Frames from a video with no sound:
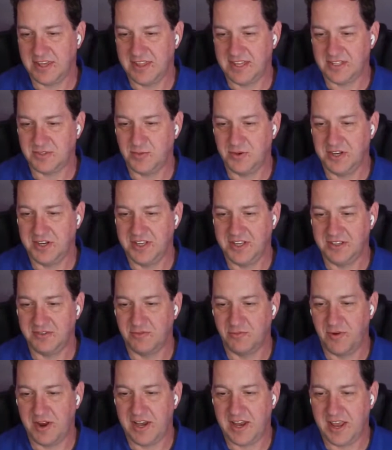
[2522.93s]
that's what it is.
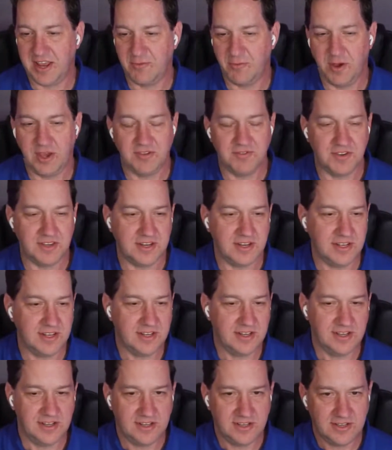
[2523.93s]
Red hand waving.
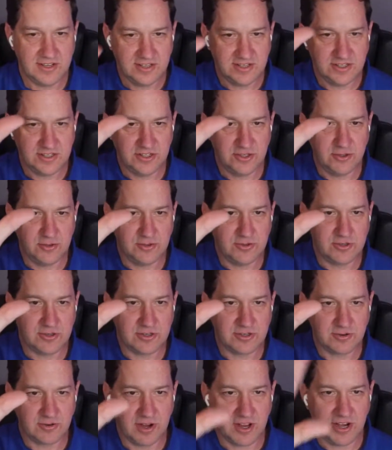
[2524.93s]

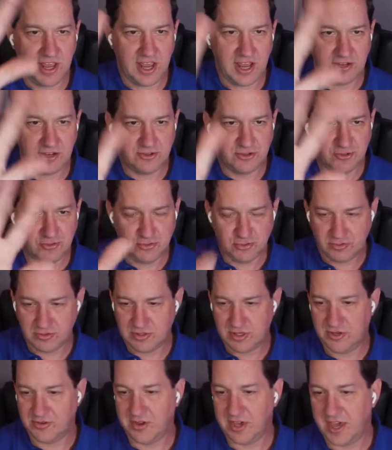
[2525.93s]
Red hand.
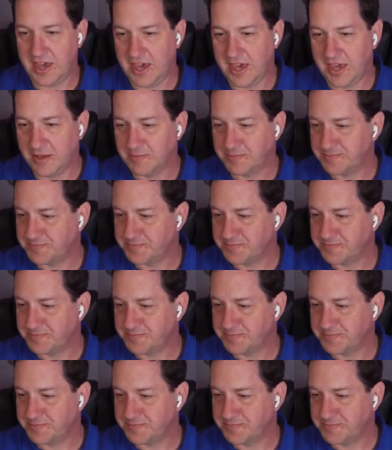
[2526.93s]
Okay.